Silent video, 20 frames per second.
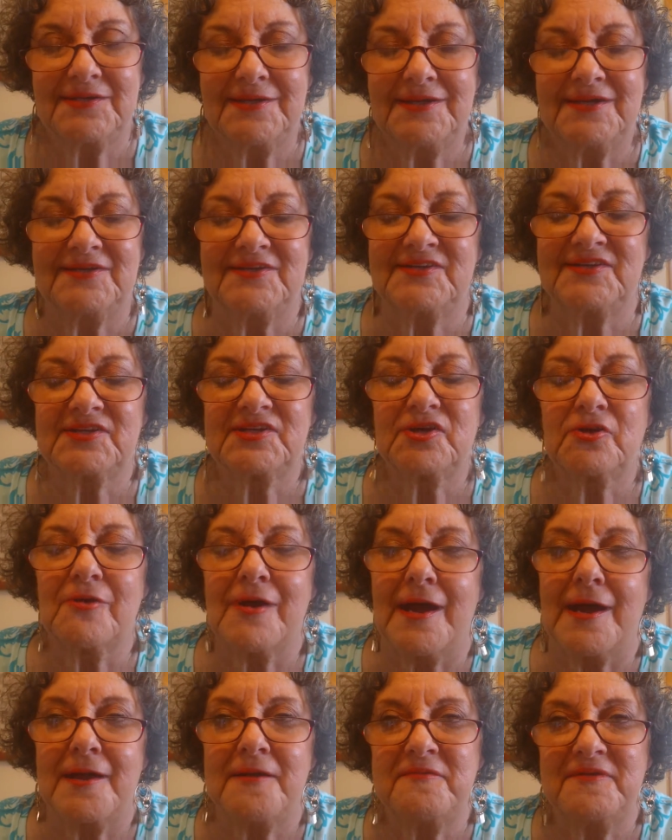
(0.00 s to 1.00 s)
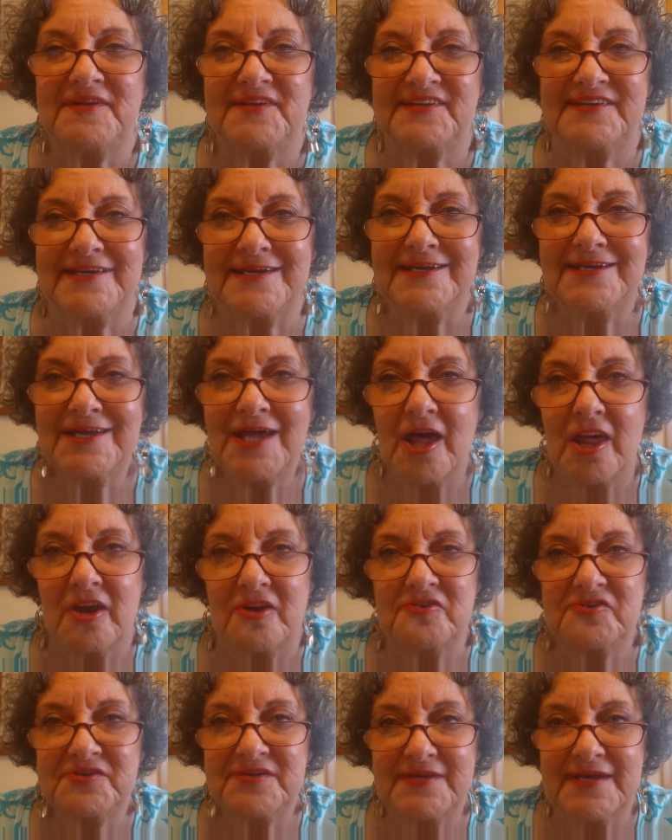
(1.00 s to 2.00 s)
and subscribe. It's
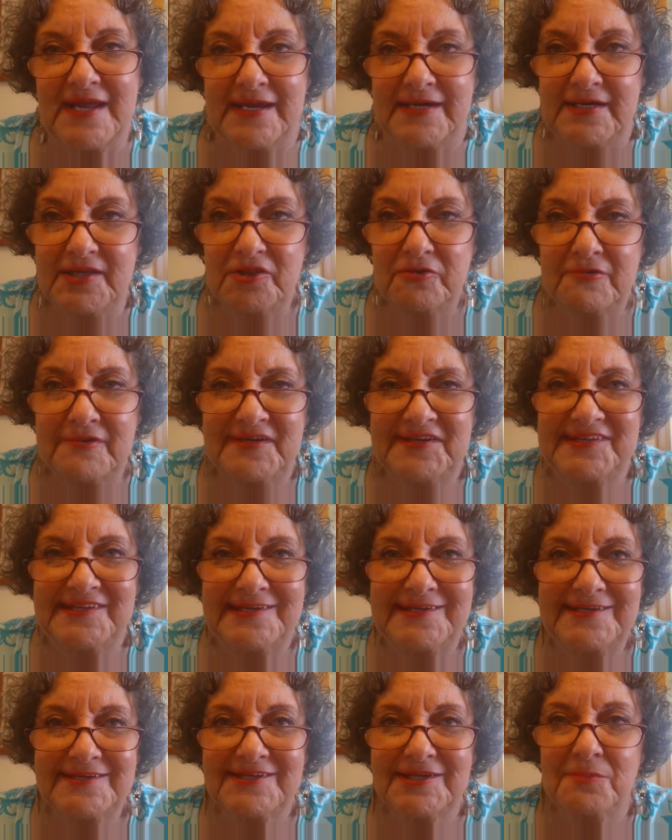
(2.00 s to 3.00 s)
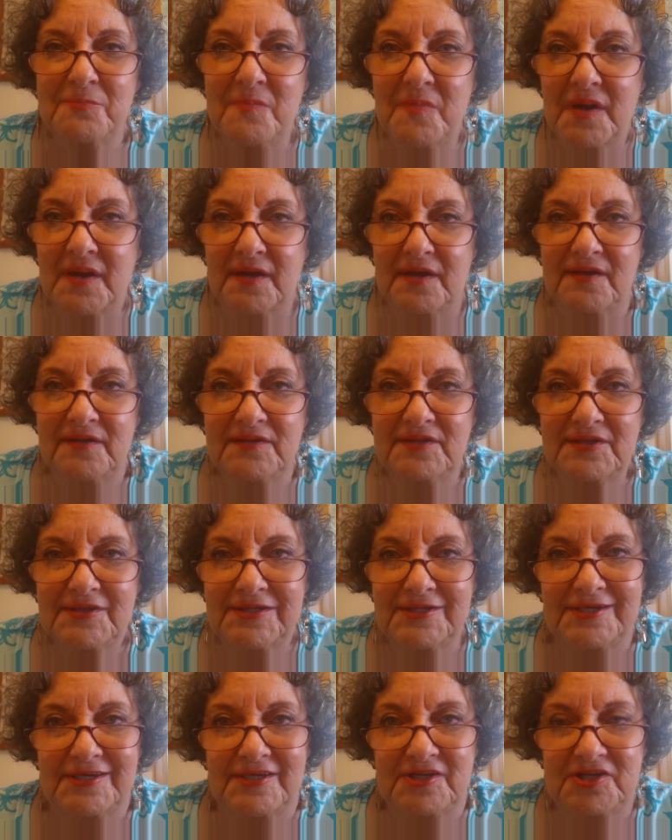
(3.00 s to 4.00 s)
$10.83 a month
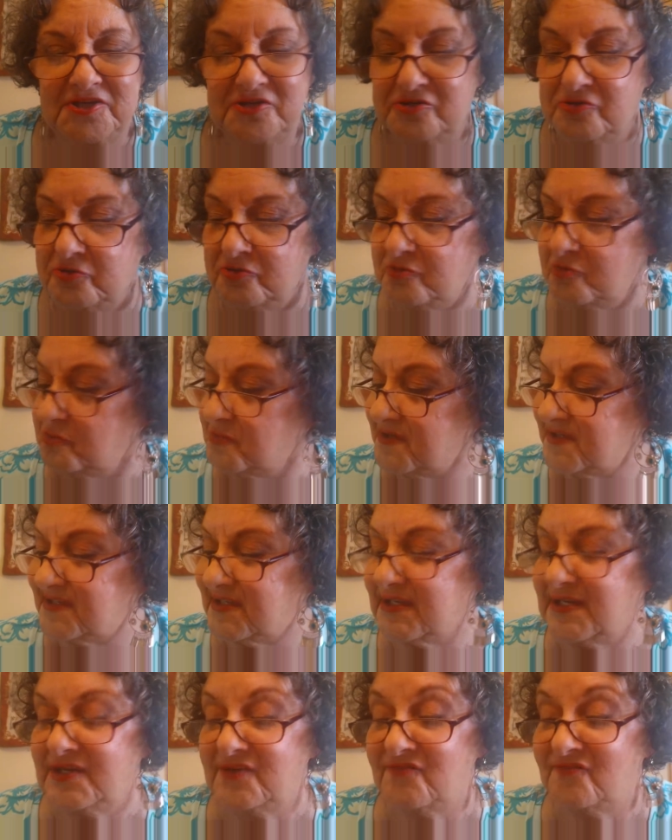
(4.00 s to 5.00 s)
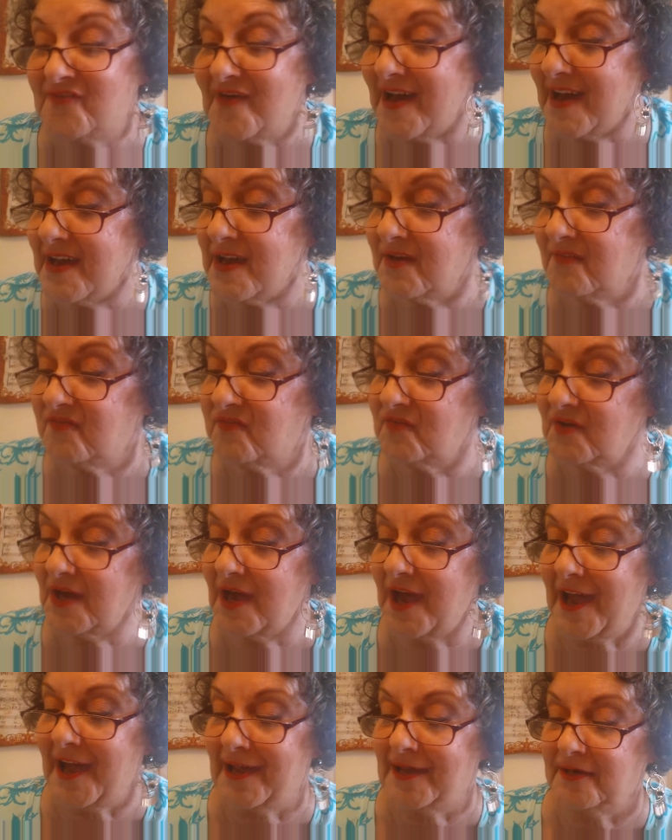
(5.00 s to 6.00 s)
to receive 5
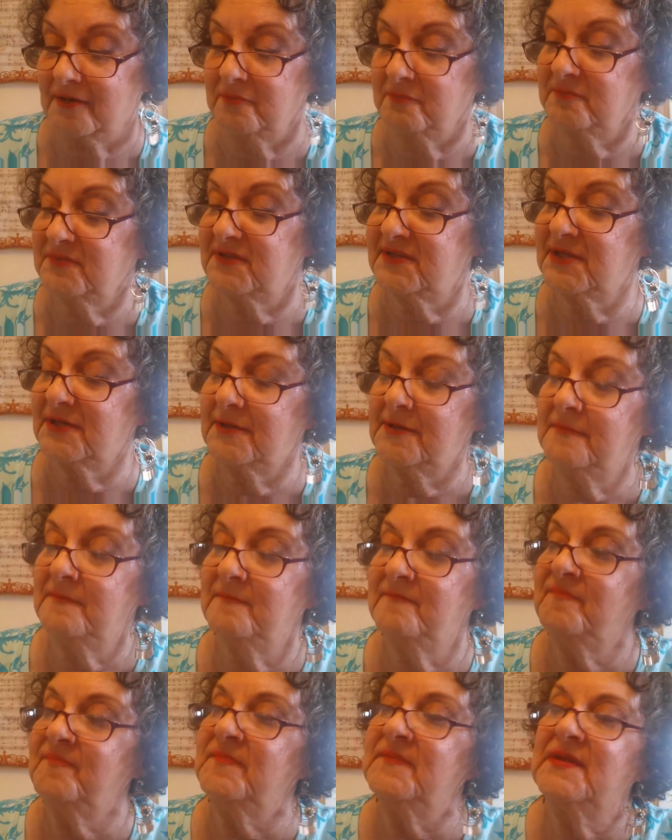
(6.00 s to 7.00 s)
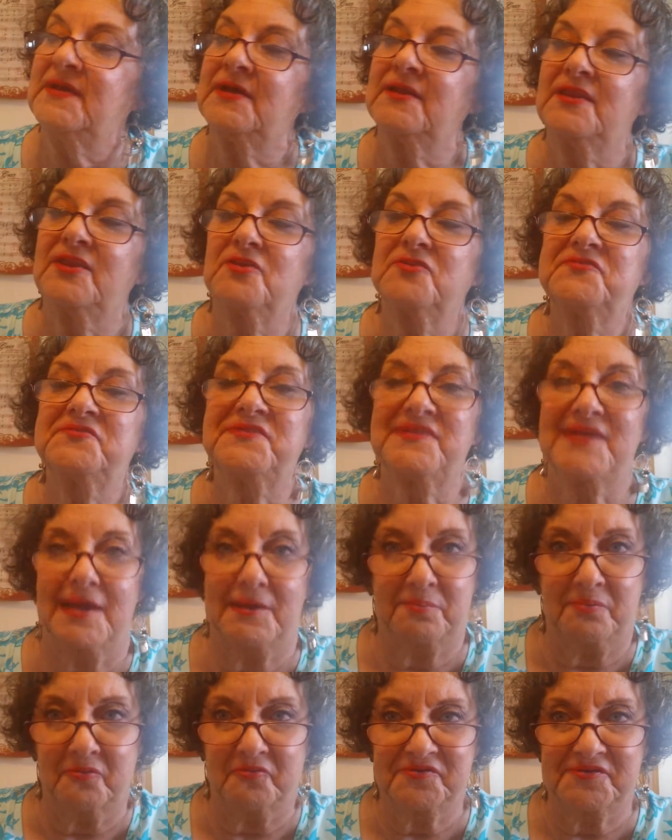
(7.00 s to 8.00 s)
items, little
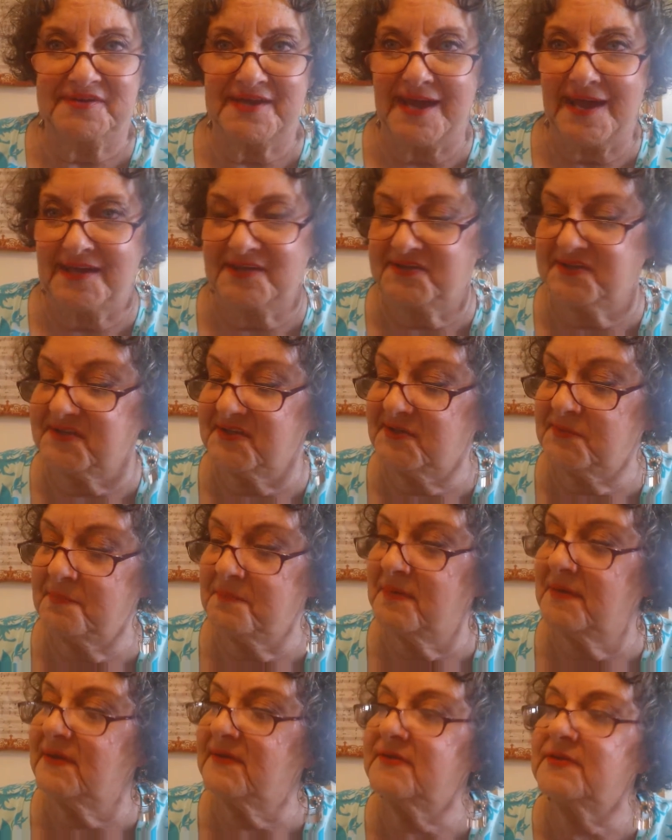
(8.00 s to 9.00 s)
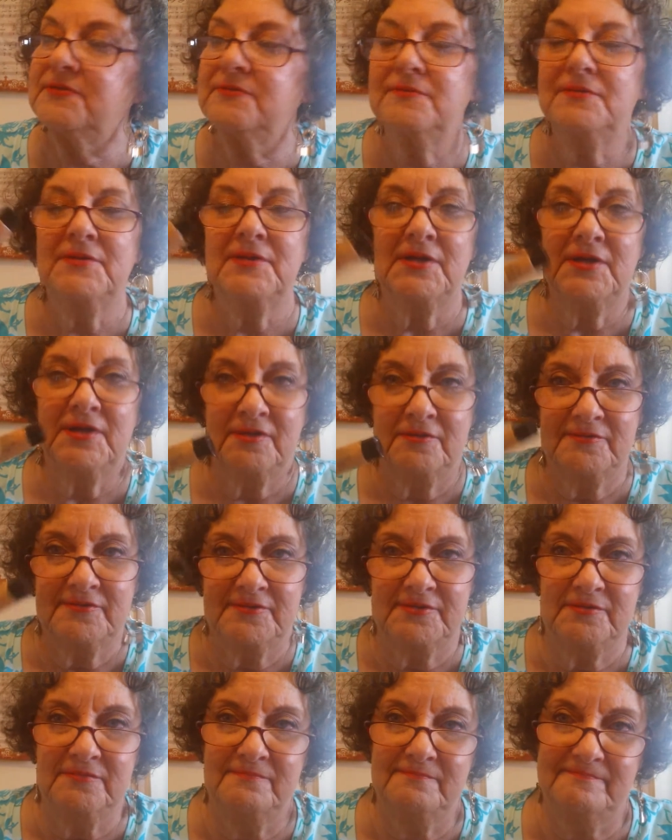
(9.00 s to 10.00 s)
sample sizes, but
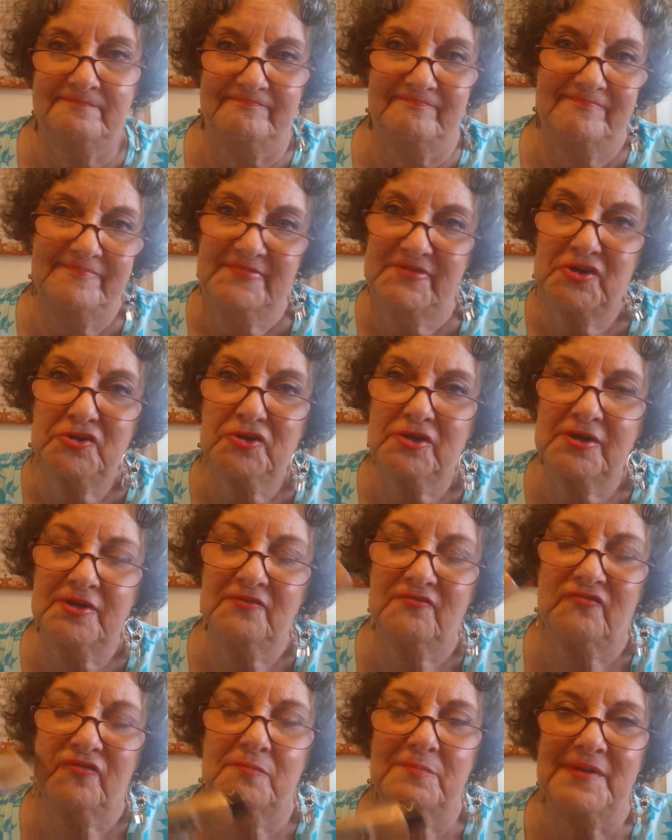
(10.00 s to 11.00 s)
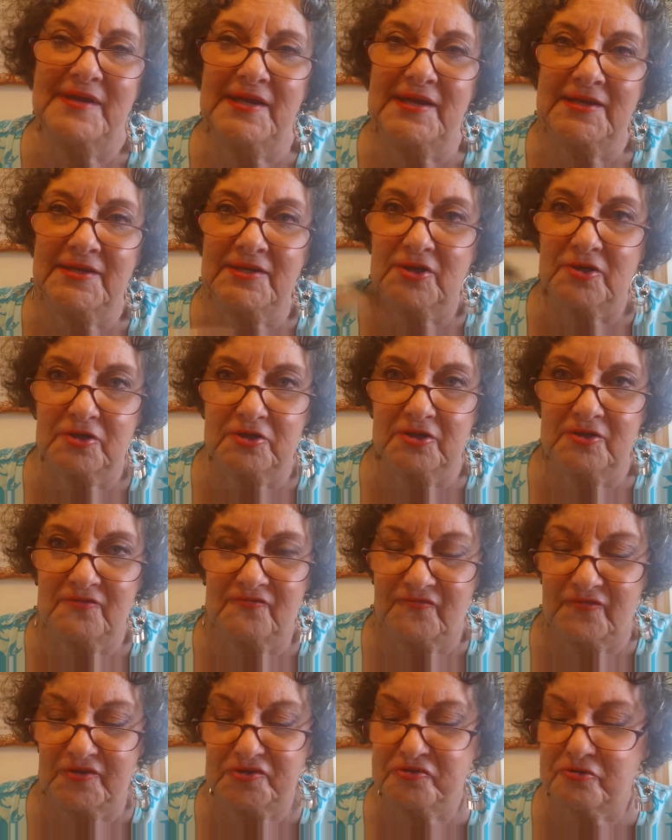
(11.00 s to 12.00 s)
they're good for me and they're
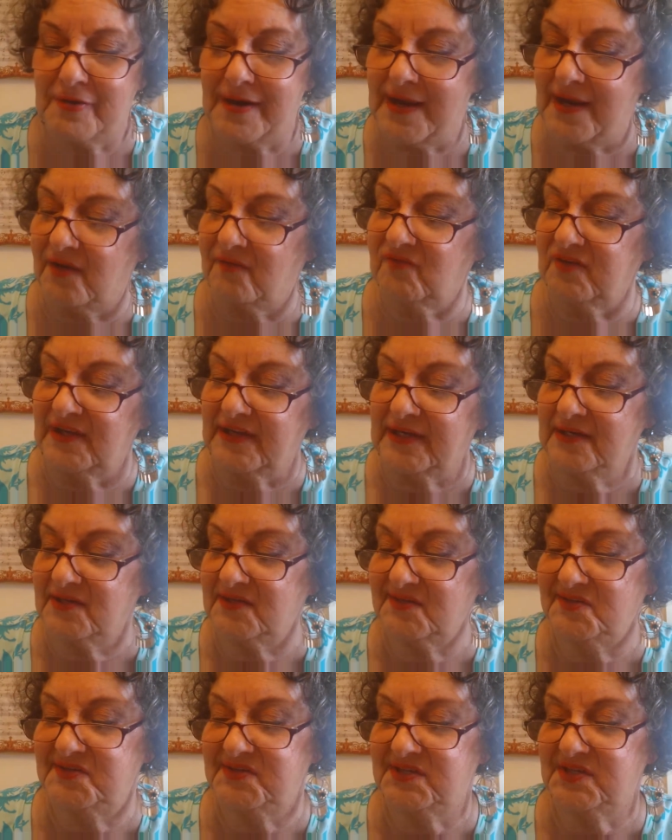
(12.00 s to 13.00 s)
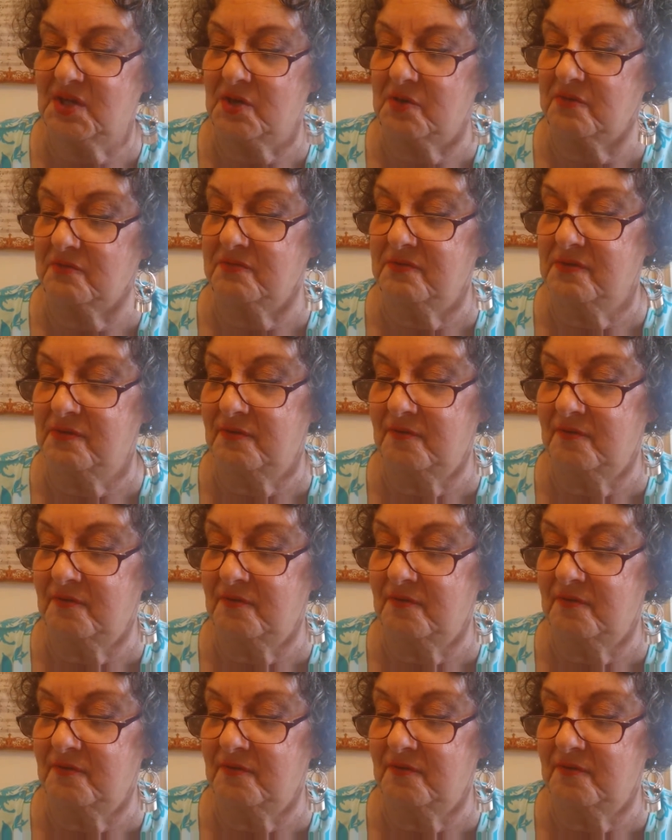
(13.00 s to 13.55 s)
good for traveling. So